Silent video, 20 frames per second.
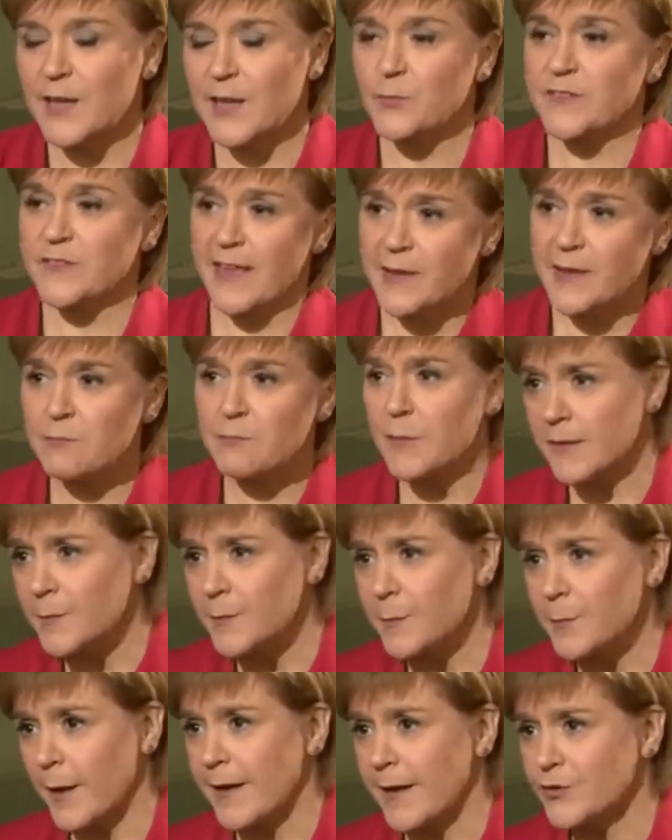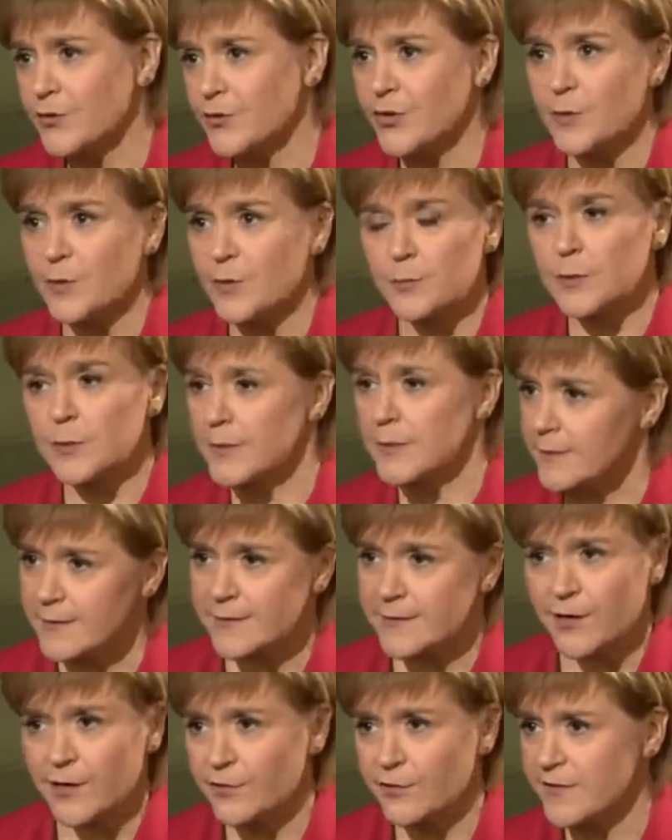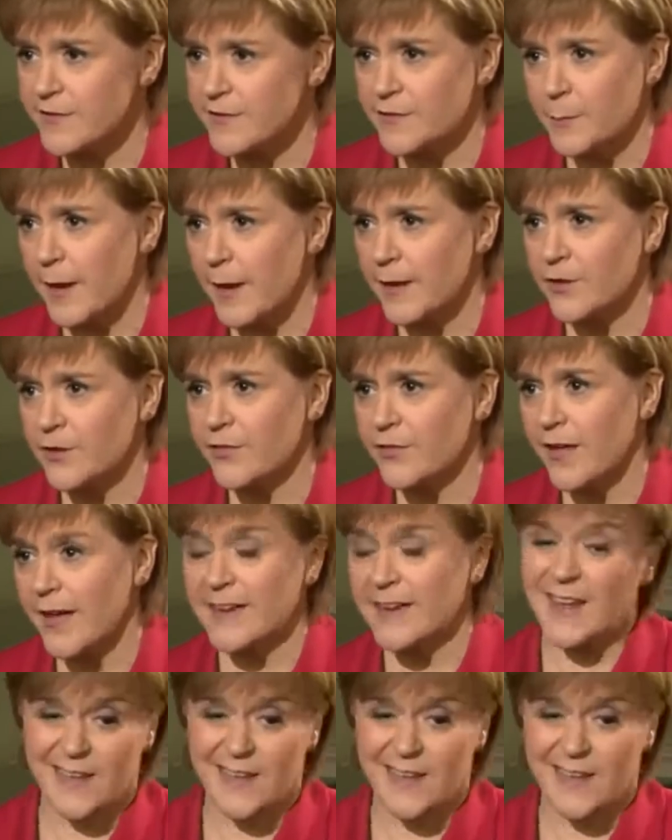It was Ed Miliband who completely turned his back on that,